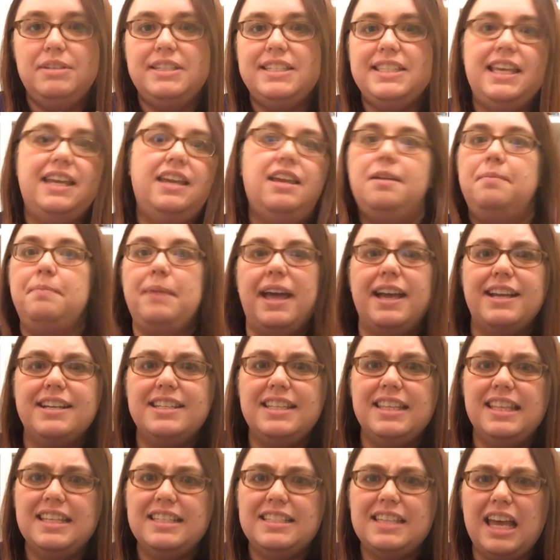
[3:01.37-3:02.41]
was thinking back
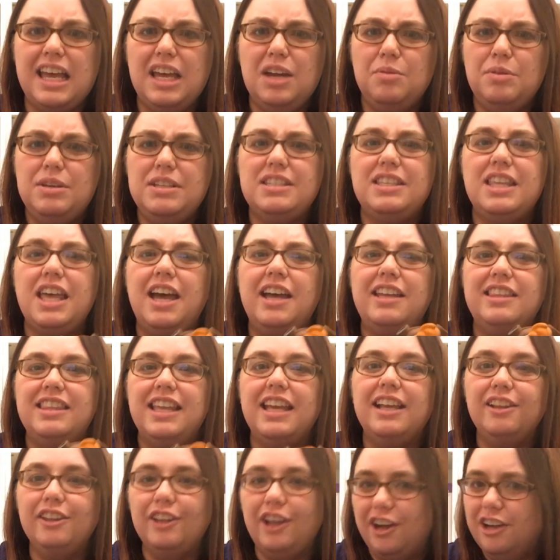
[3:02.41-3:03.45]
to this, I always thought
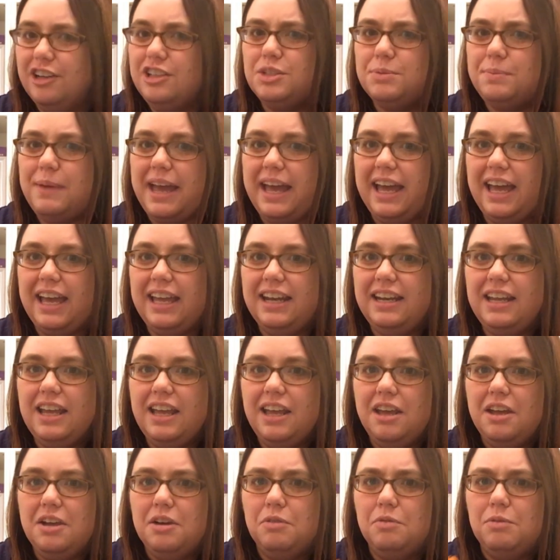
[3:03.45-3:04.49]
that Launchpad
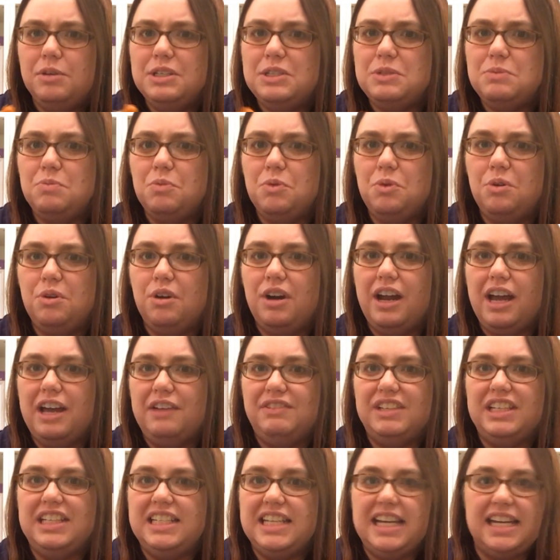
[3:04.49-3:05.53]
was more
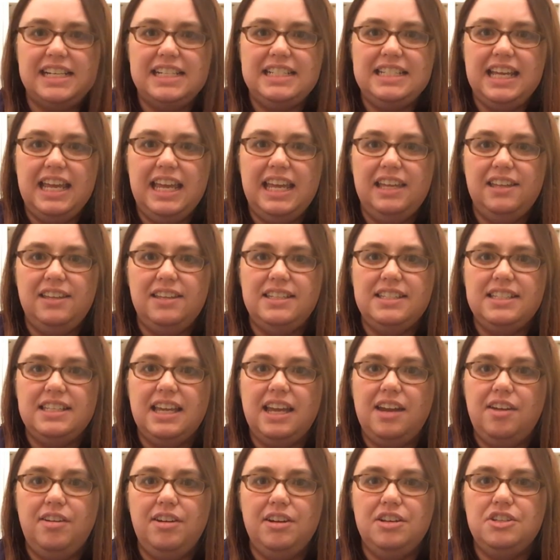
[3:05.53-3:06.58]
of a Ducktales
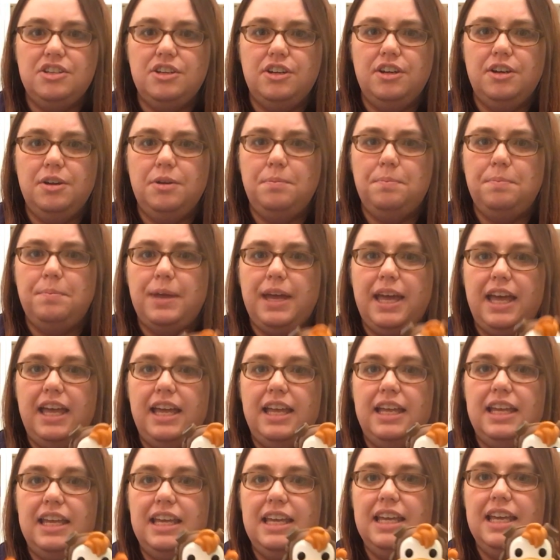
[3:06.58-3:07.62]
character,
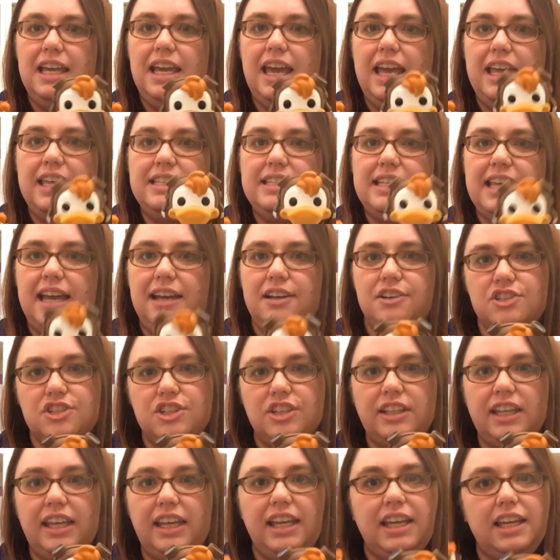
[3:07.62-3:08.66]
but he is
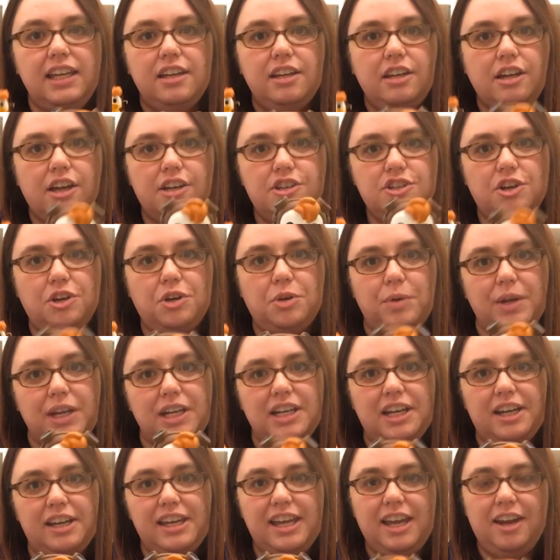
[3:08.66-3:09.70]
actually a
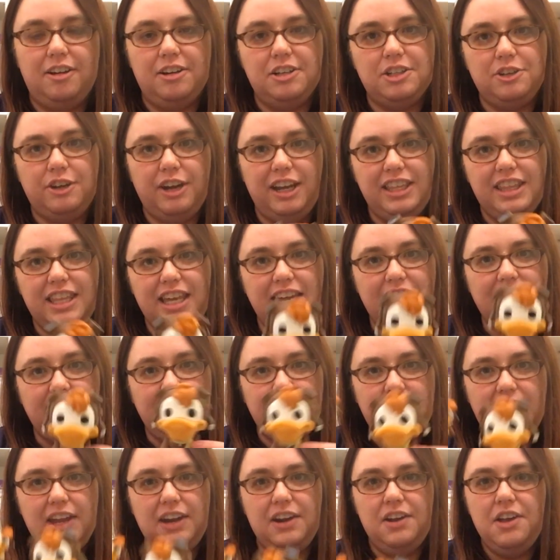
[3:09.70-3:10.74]
Darkwing Duck character. I think I
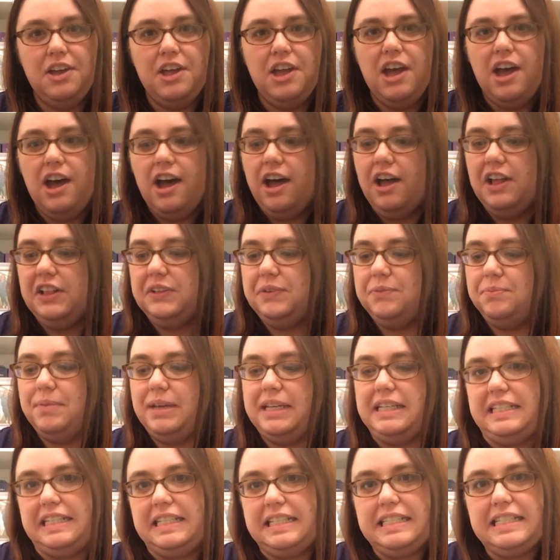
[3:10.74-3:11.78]
got all of
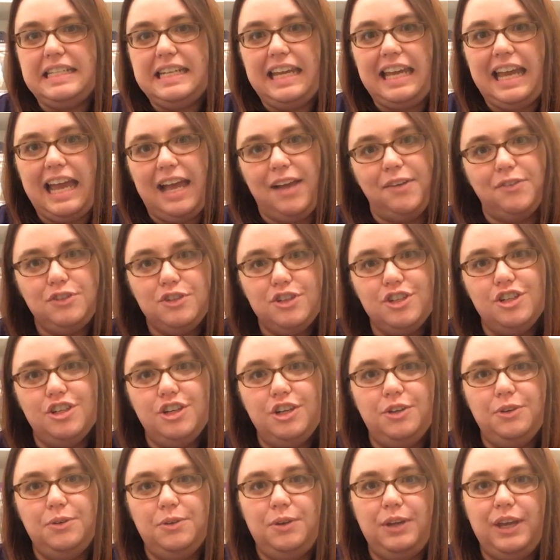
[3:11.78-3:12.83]
my Disney
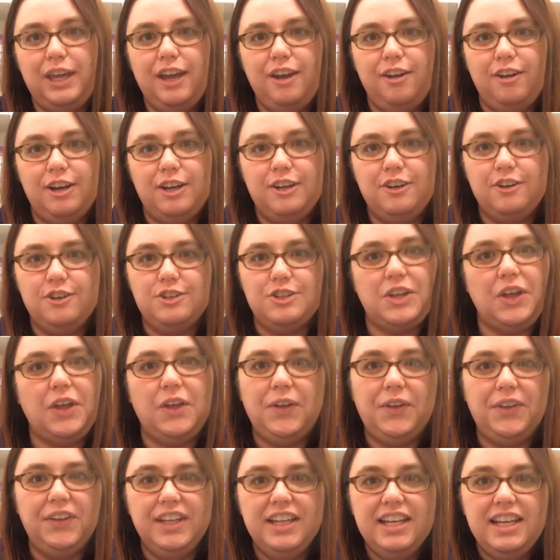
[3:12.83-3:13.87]
Afternoon characters
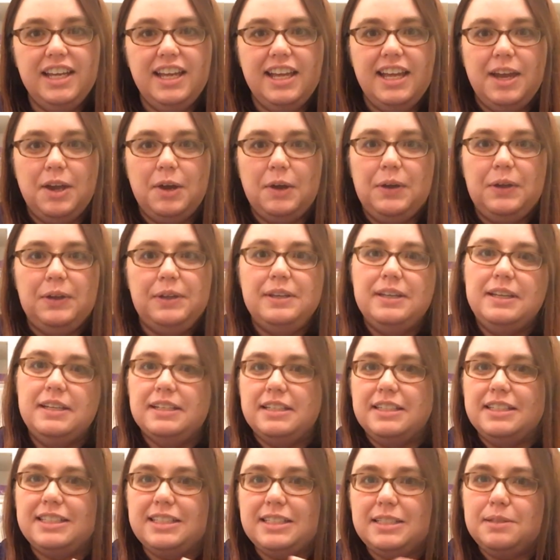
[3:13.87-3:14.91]
all
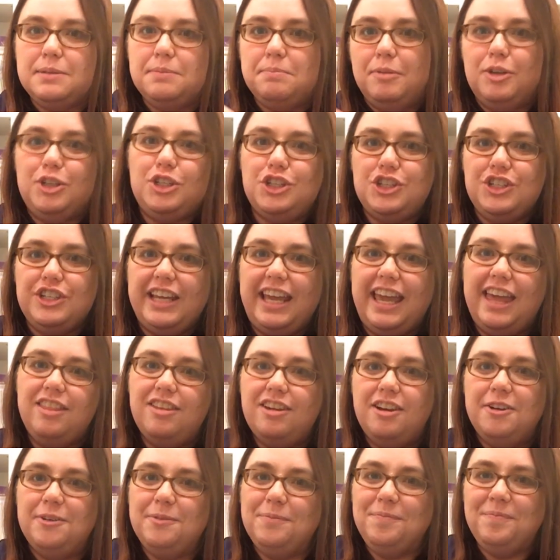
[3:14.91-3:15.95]
smushed
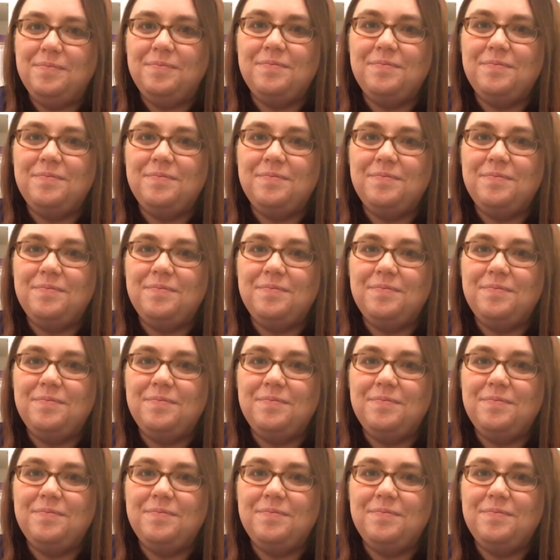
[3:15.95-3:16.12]
together.